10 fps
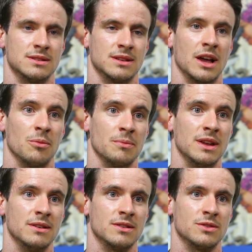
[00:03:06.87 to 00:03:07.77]
to help
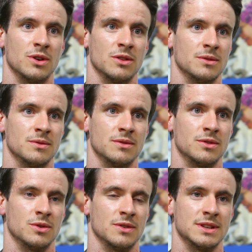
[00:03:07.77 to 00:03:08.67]
me throughout the
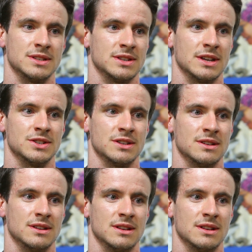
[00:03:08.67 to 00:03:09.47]
throughout the dissertation,